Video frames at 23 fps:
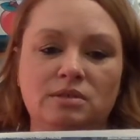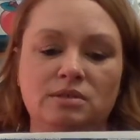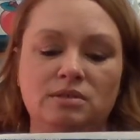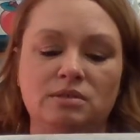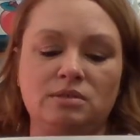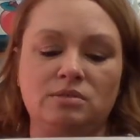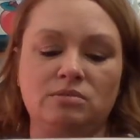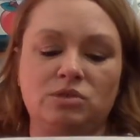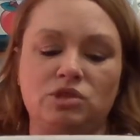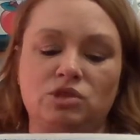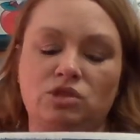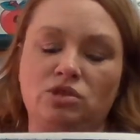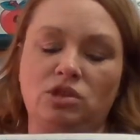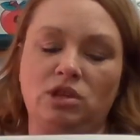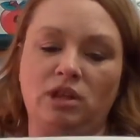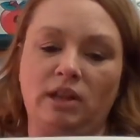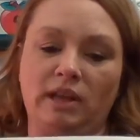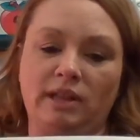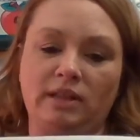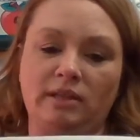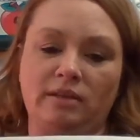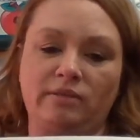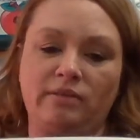which look
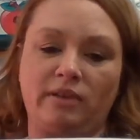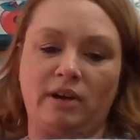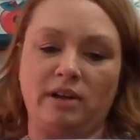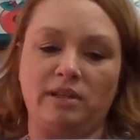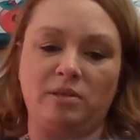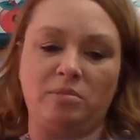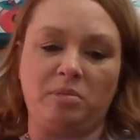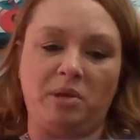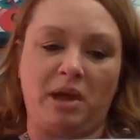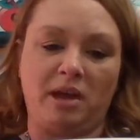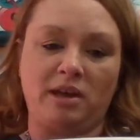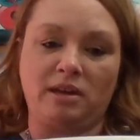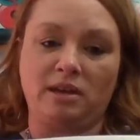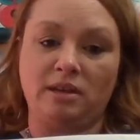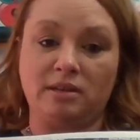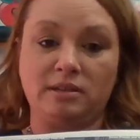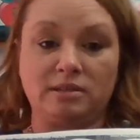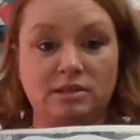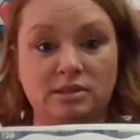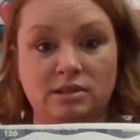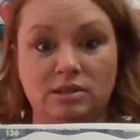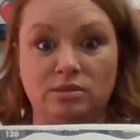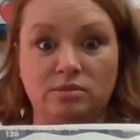like the front of the
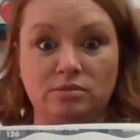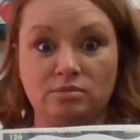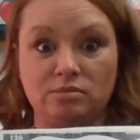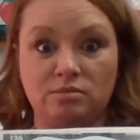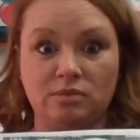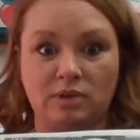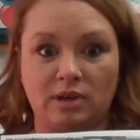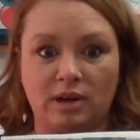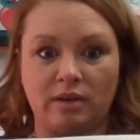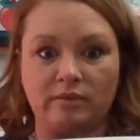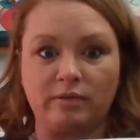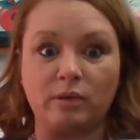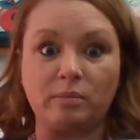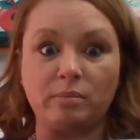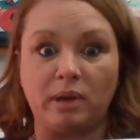packet, so whatever.